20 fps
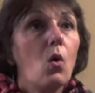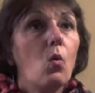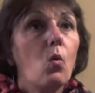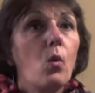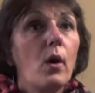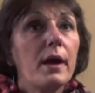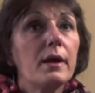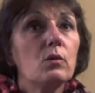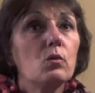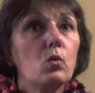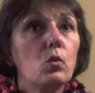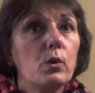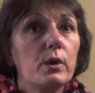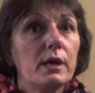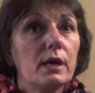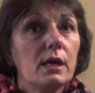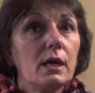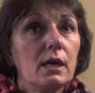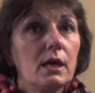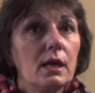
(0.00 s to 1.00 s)
When
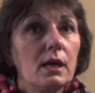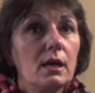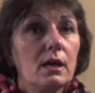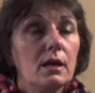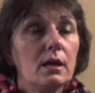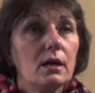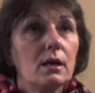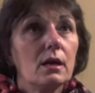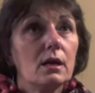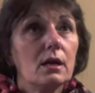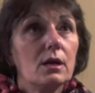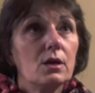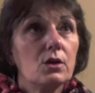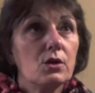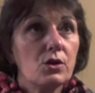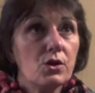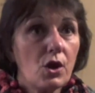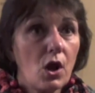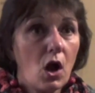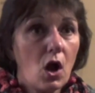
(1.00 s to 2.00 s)
we
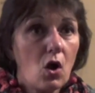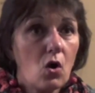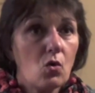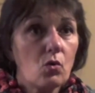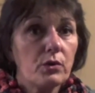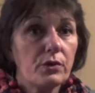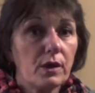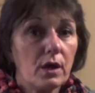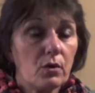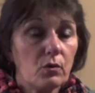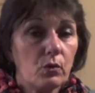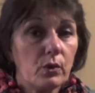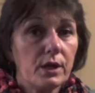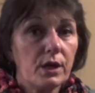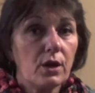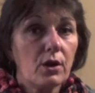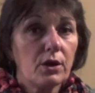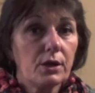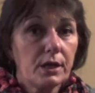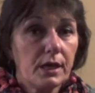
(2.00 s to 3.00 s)
know that we
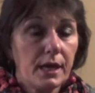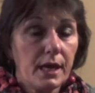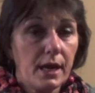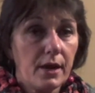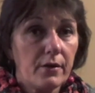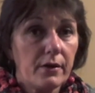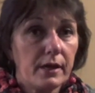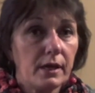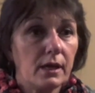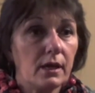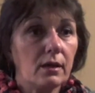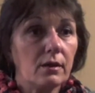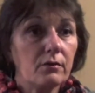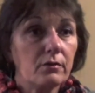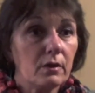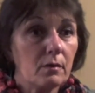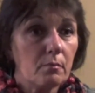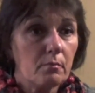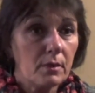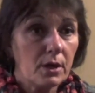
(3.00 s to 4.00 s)
are carrying
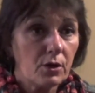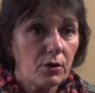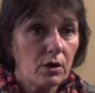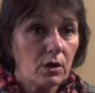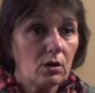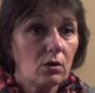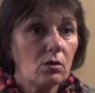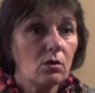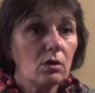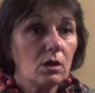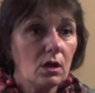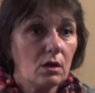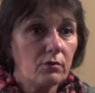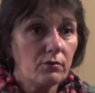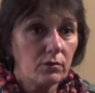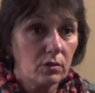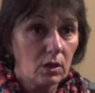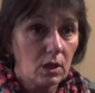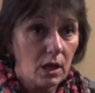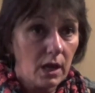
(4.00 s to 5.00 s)
the miracle
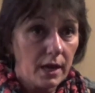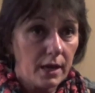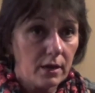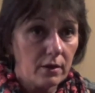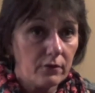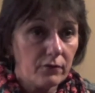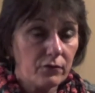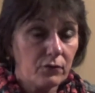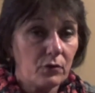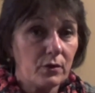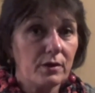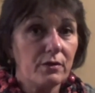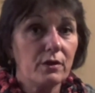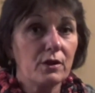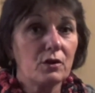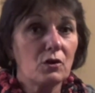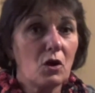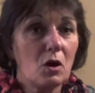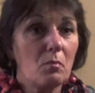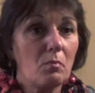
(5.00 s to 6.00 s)
of life
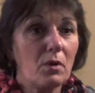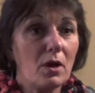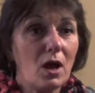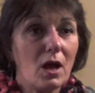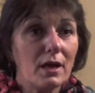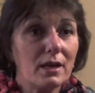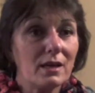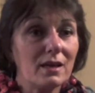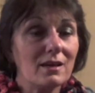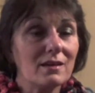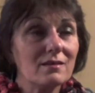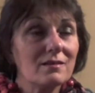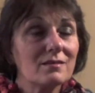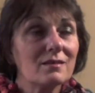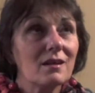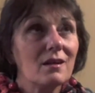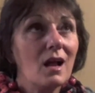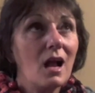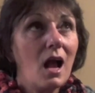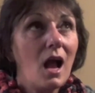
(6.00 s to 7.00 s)
within our bodies,
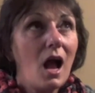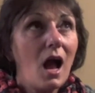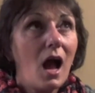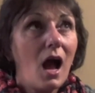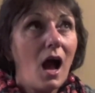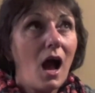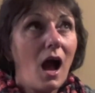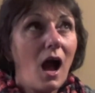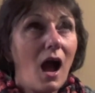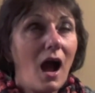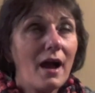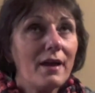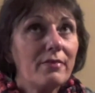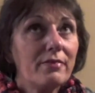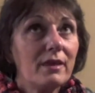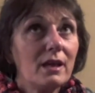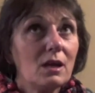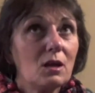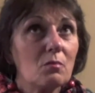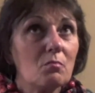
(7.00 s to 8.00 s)
I
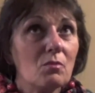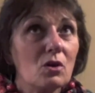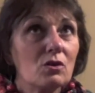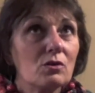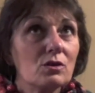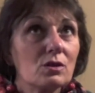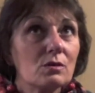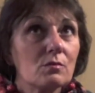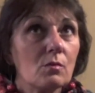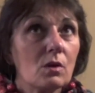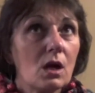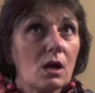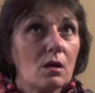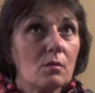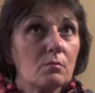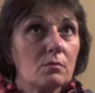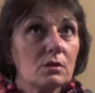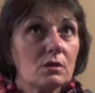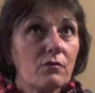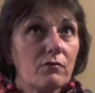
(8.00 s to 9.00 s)
think most
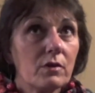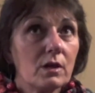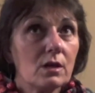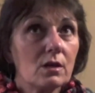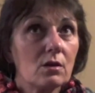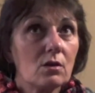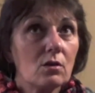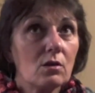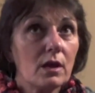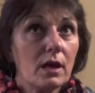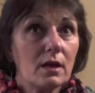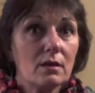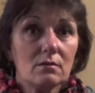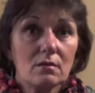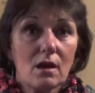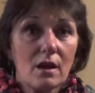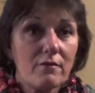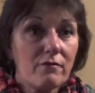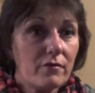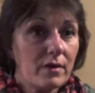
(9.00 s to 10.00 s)
moms feel as
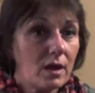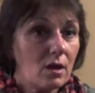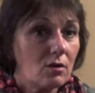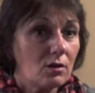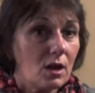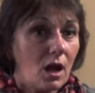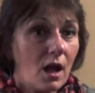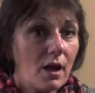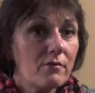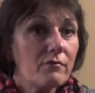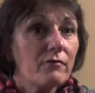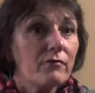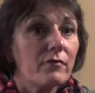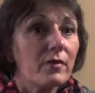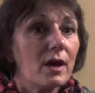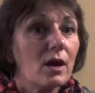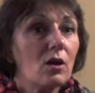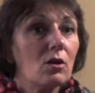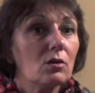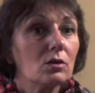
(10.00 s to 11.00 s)
I felt. I
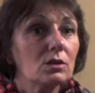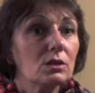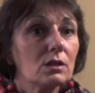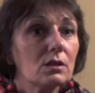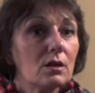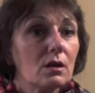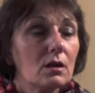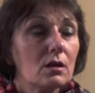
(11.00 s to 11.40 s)
felt